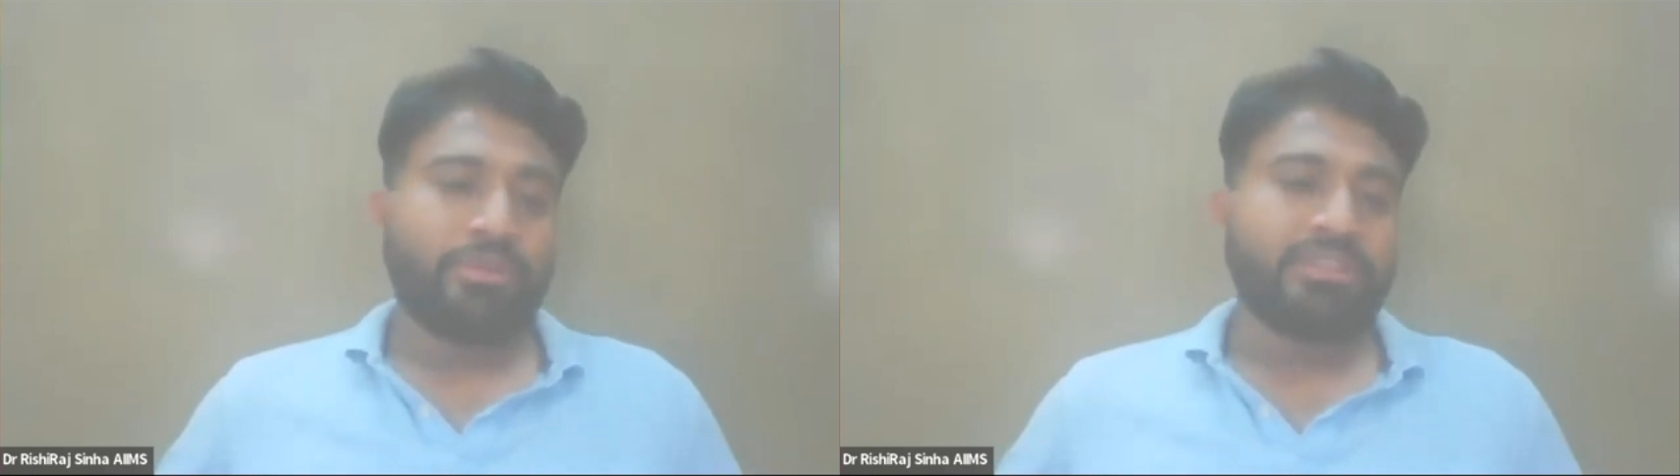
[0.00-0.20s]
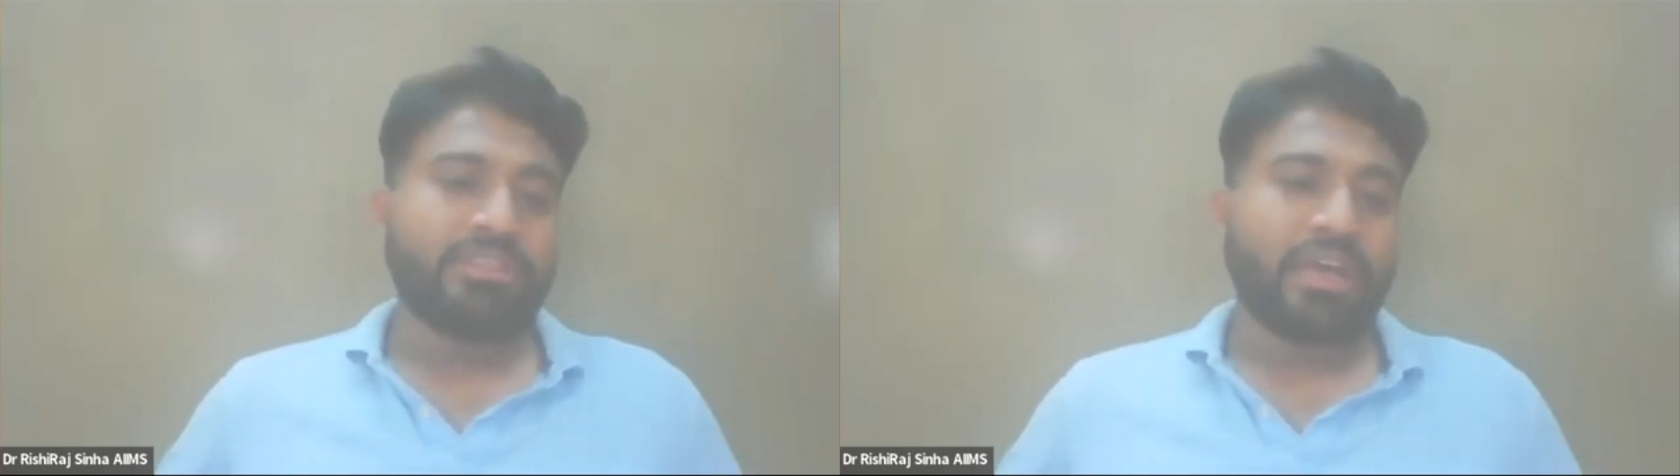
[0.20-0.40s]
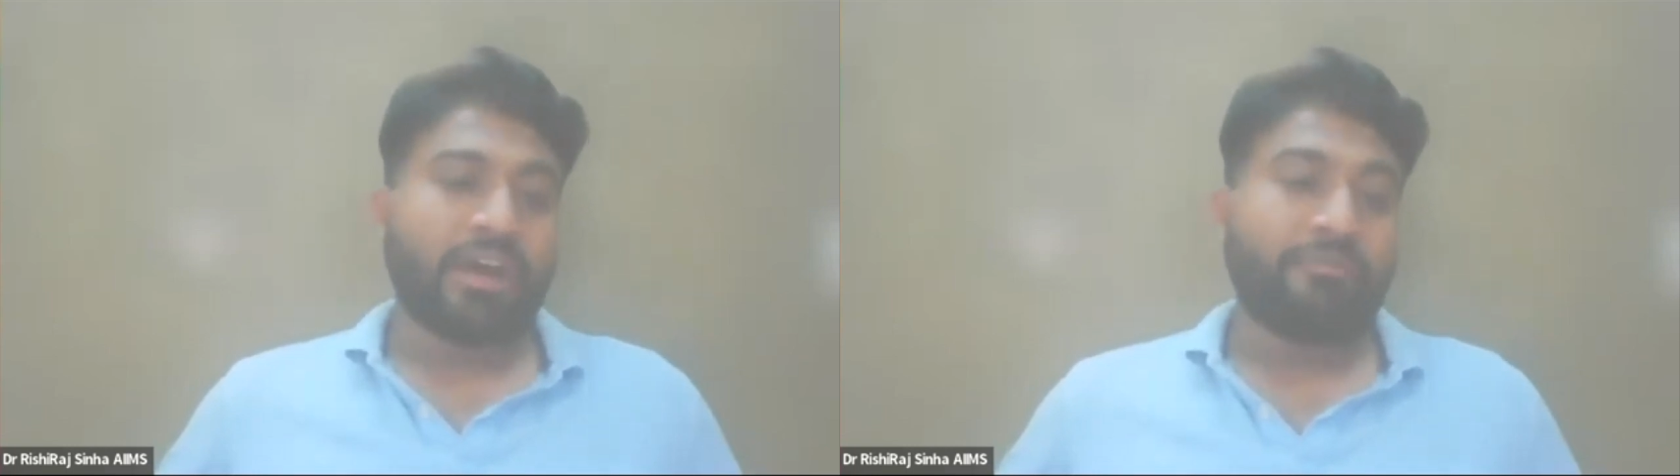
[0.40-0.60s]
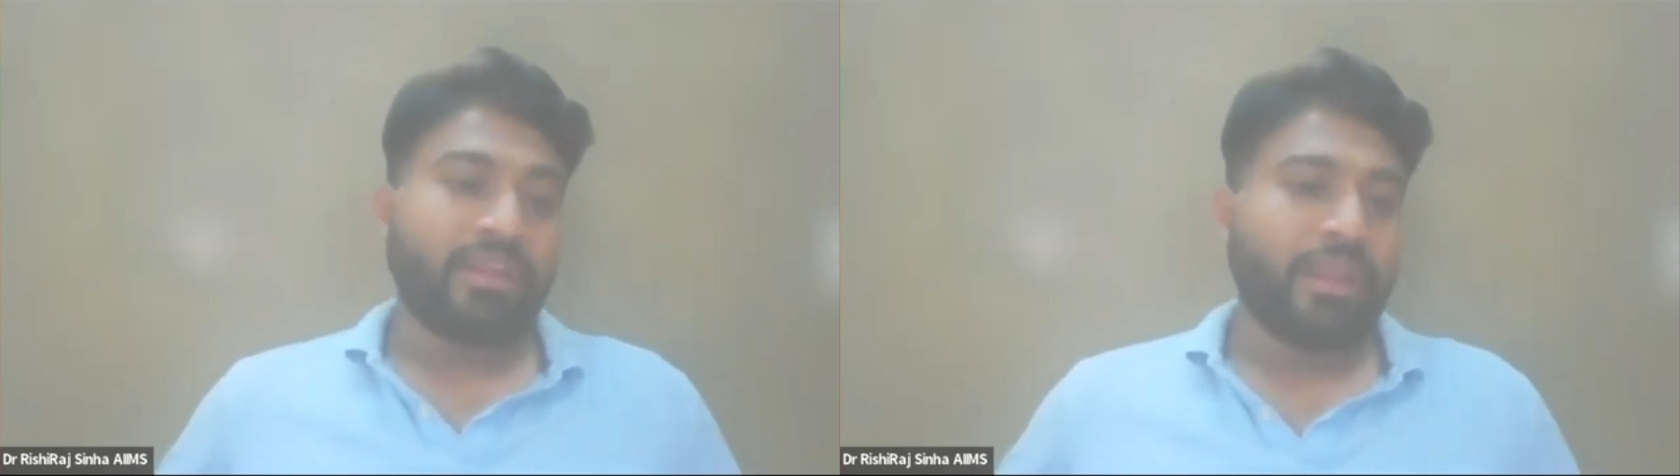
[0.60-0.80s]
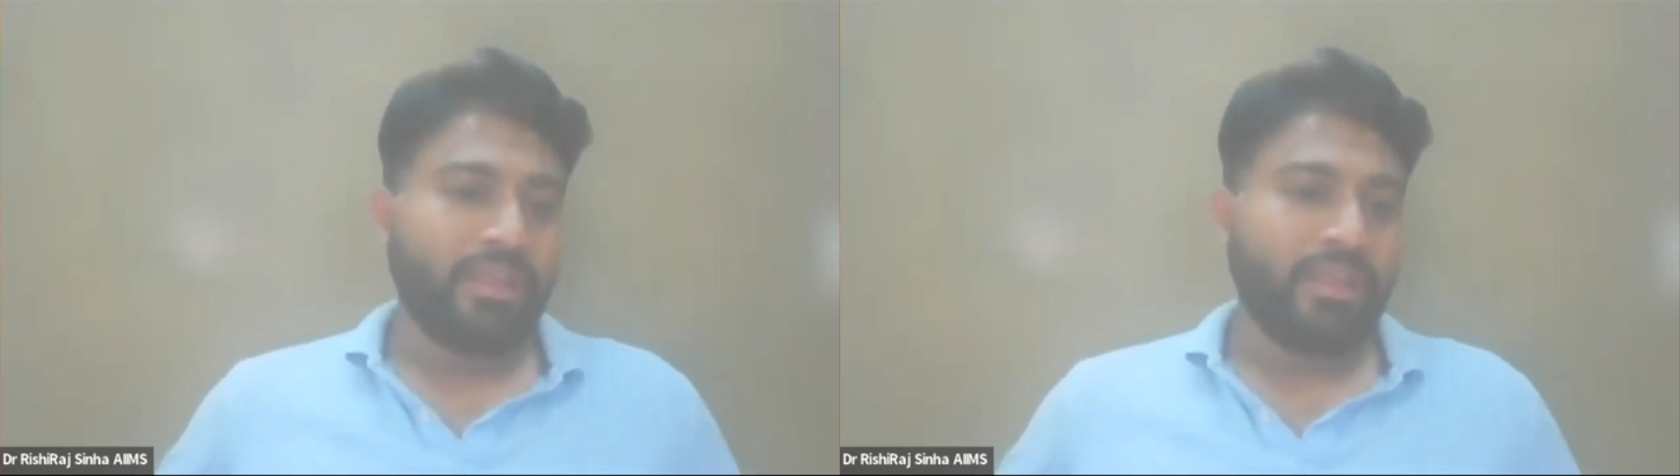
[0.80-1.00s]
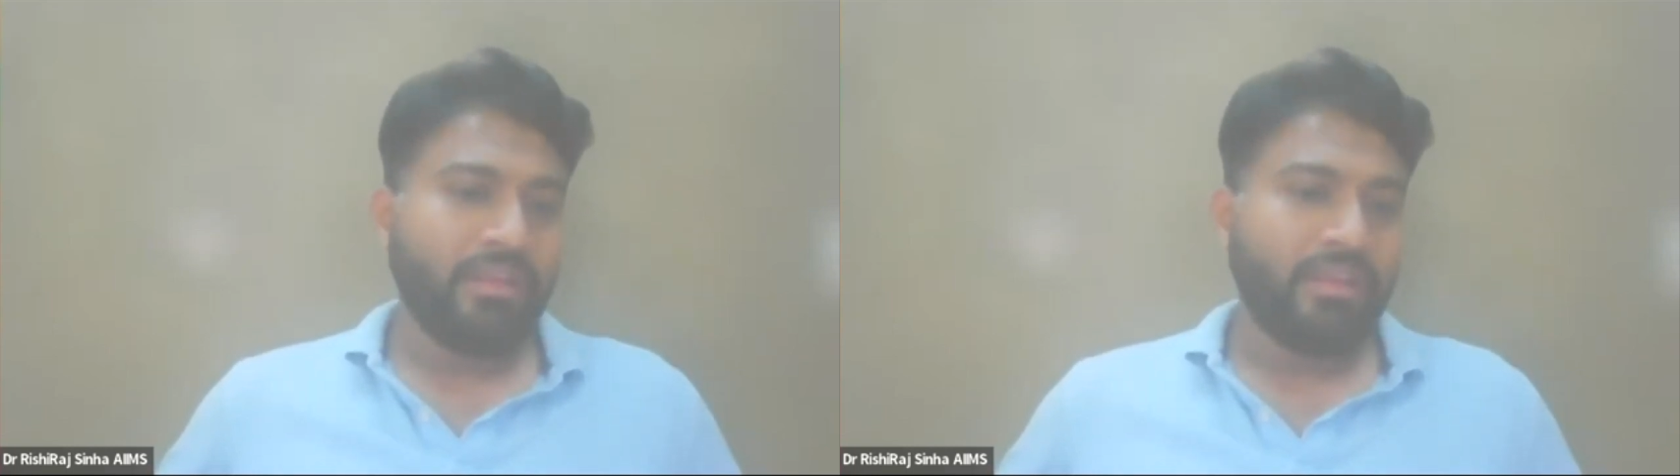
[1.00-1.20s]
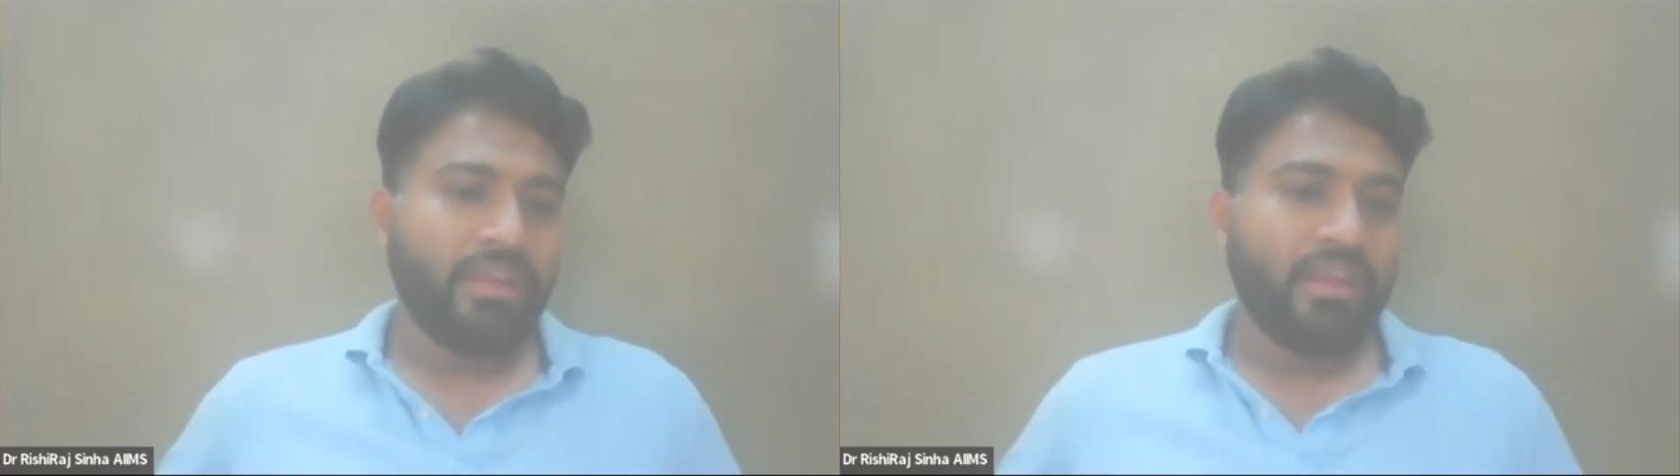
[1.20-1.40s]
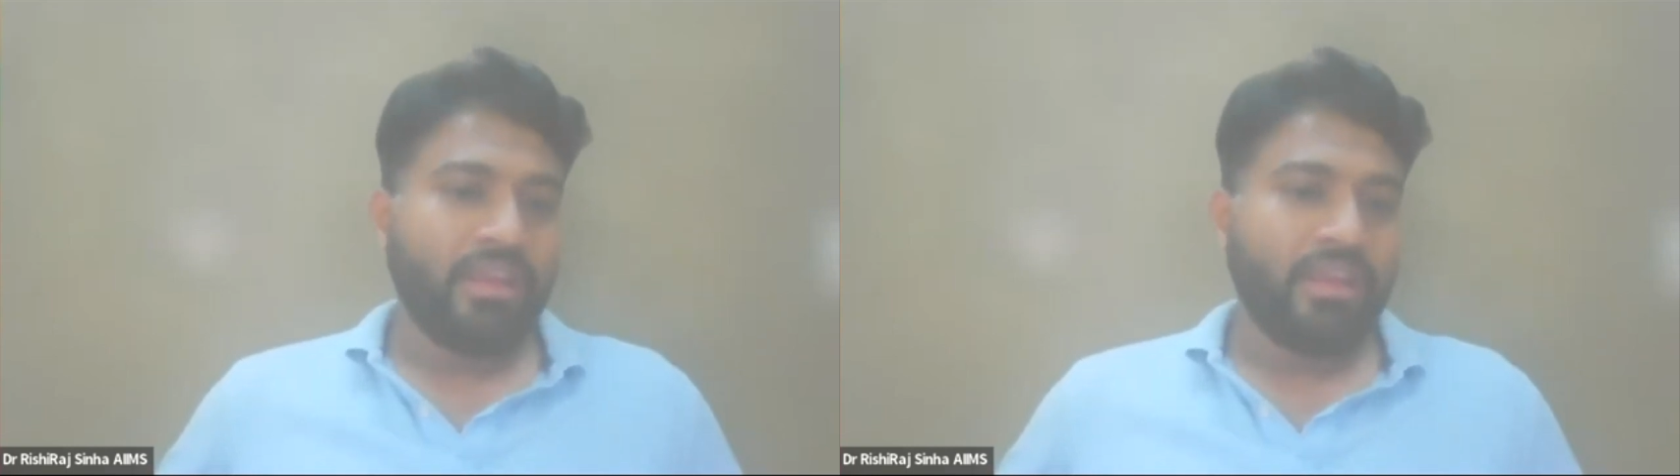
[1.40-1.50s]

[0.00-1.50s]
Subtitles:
courses after MD,